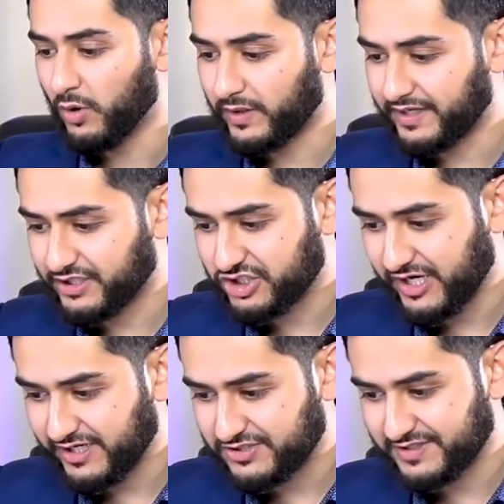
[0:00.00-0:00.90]
we're going to
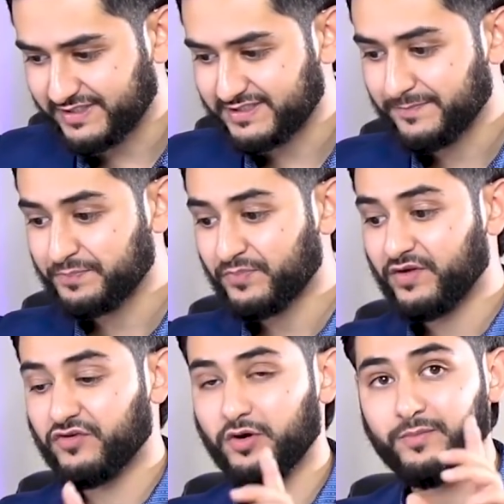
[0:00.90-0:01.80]
change this
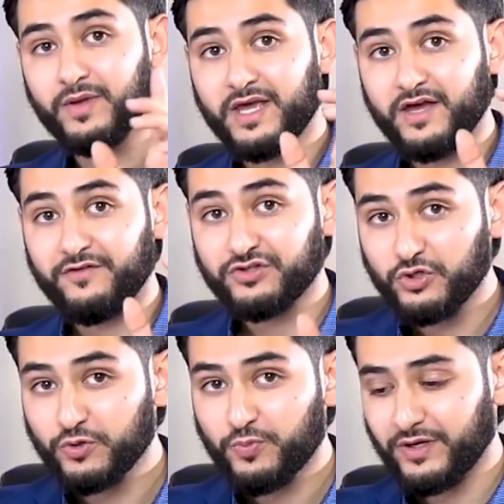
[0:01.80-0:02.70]
from
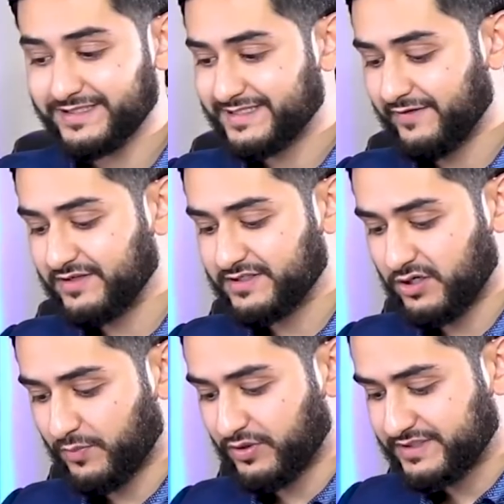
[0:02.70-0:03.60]
two point seven
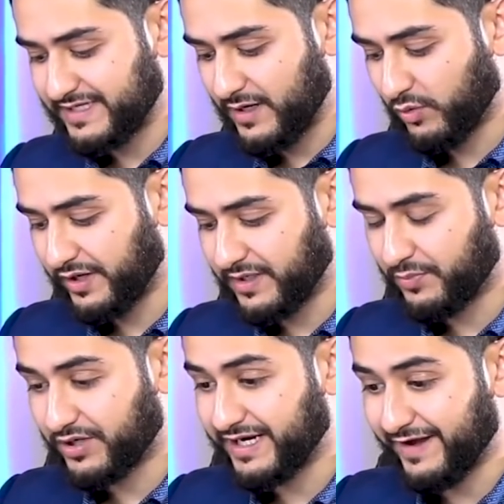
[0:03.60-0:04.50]
zero percent. We're going to
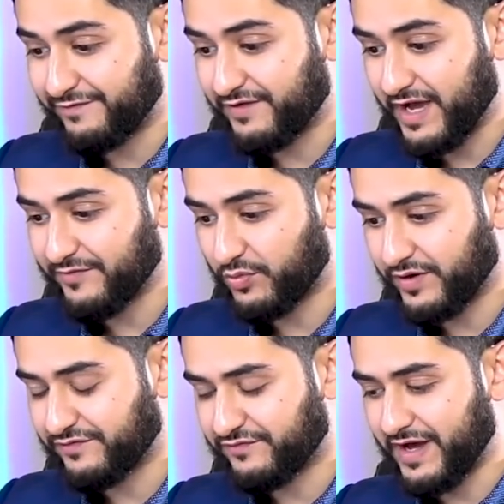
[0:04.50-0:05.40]
put it at five
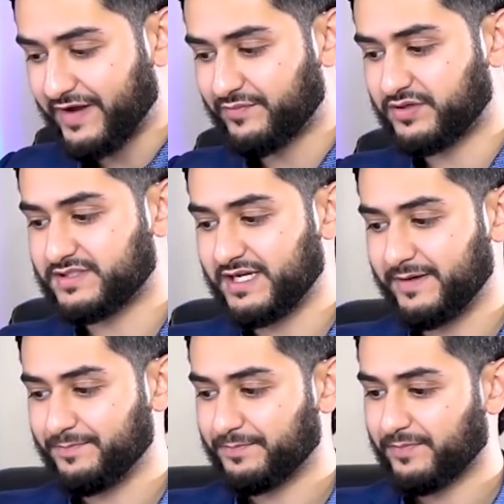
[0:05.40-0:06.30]
point five
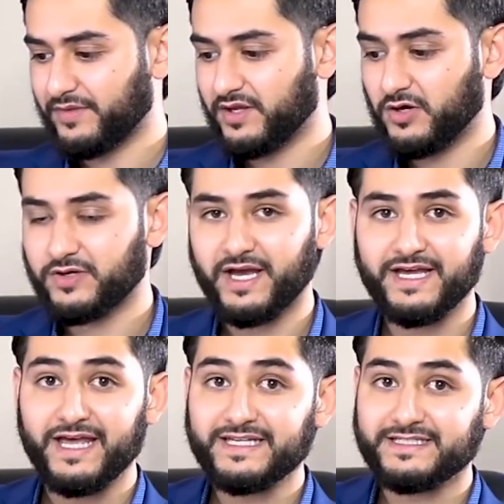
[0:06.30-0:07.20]
percent.
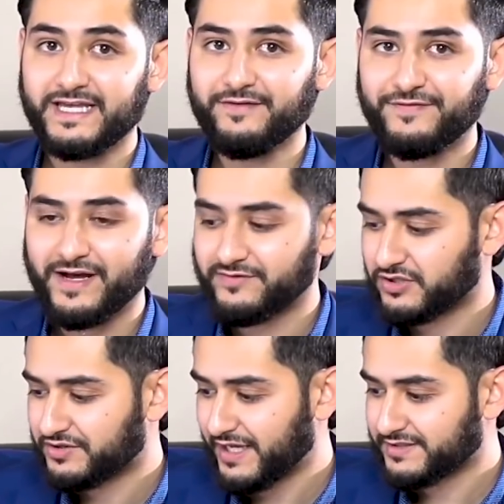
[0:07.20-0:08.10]
Okay? Same five
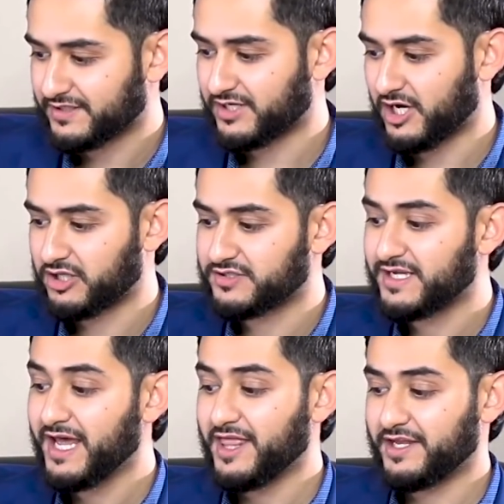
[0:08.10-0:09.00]
hundred thousand dollars.
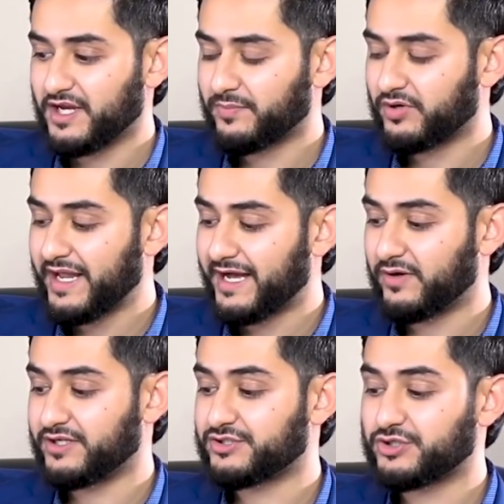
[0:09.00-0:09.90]
The number now
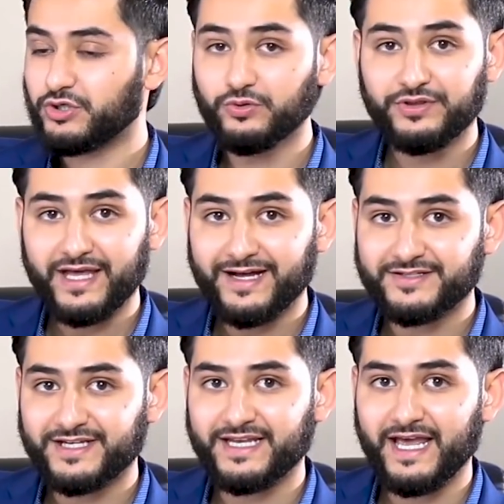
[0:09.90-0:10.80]
is two
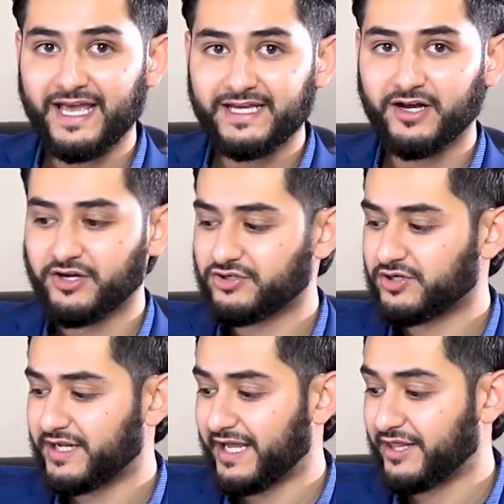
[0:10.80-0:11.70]
thousand eight
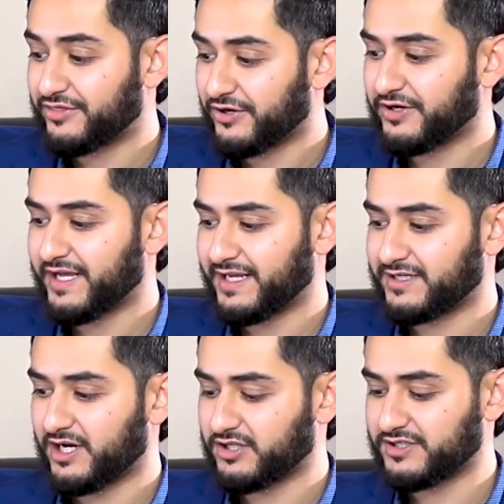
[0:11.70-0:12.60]
hundred thirty-eight
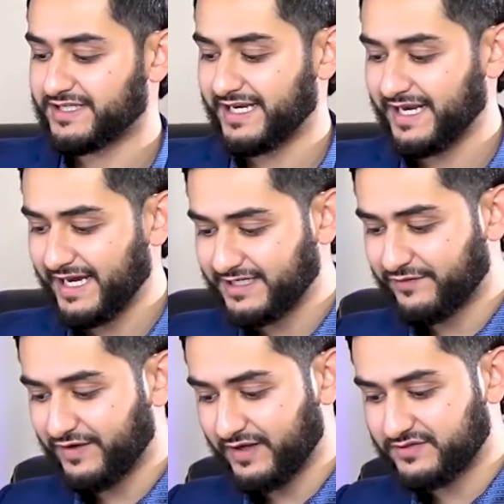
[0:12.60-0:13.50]
dollars and
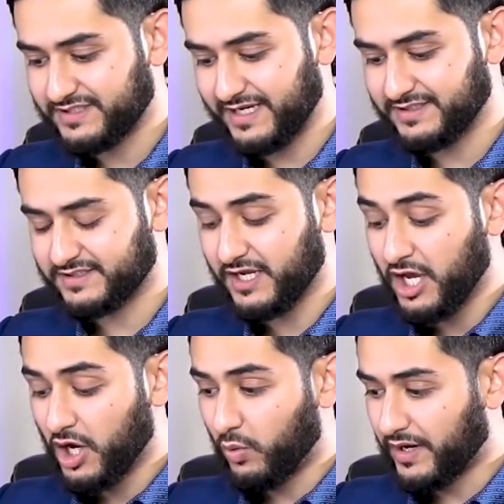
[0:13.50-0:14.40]
ninety-five cents.
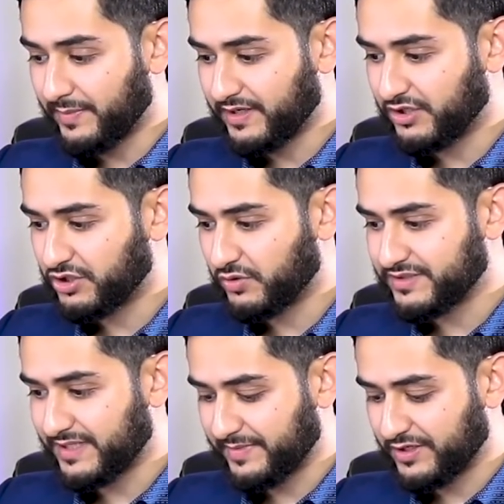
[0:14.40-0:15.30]
What I'm going to do
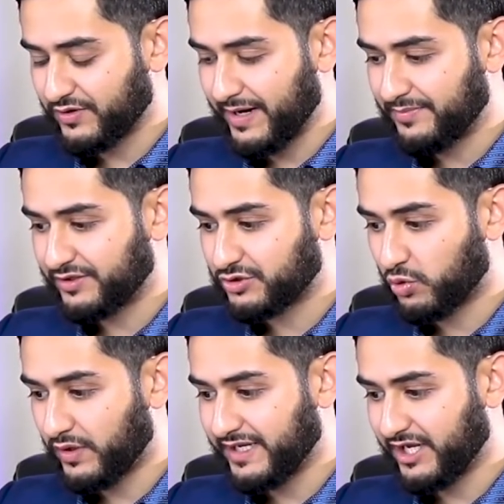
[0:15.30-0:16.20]
is I'm going to grab the
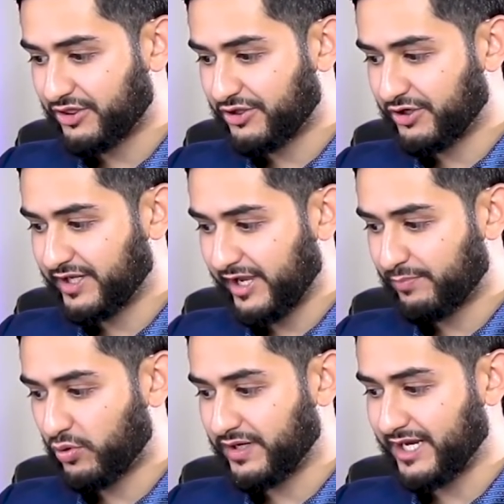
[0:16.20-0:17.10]
twenty-eight thirty-eight
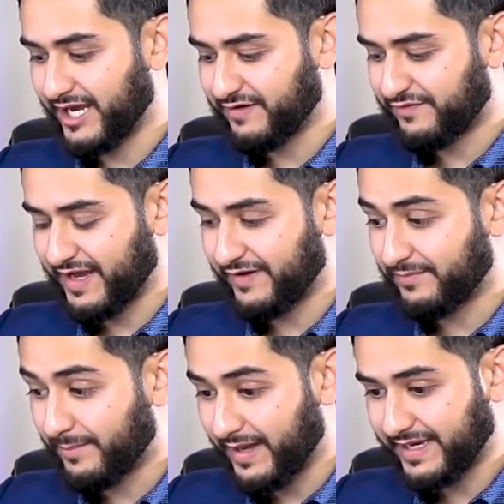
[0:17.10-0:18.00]
point nine five
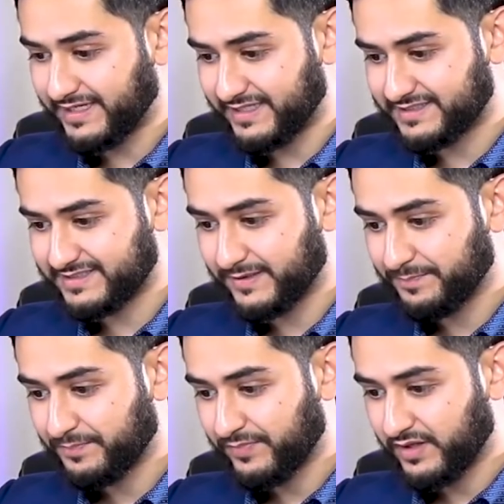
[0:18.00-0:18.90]
minus
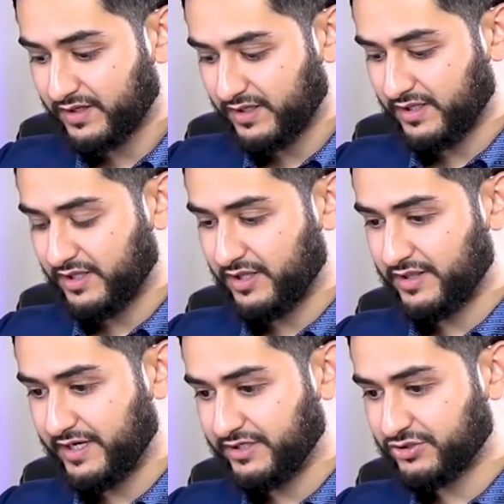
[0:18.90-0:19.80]

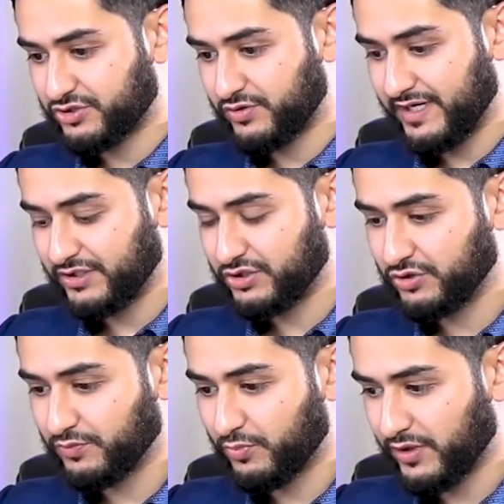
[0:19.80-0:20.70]
the interest rate at
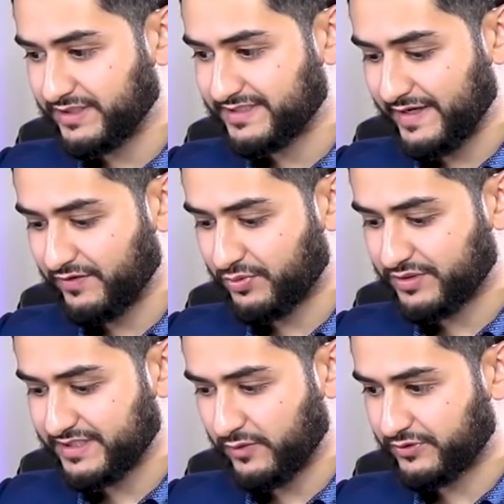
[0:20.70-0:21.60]
two point seven
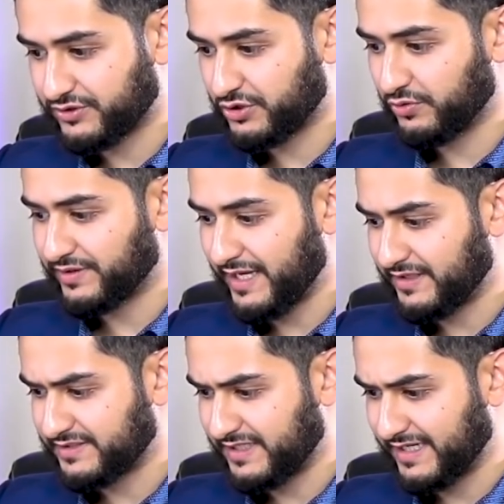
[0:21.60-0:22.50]
percent was two
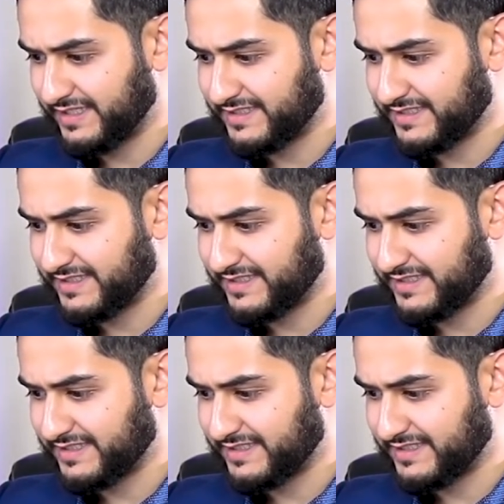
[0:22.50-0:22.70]
thousand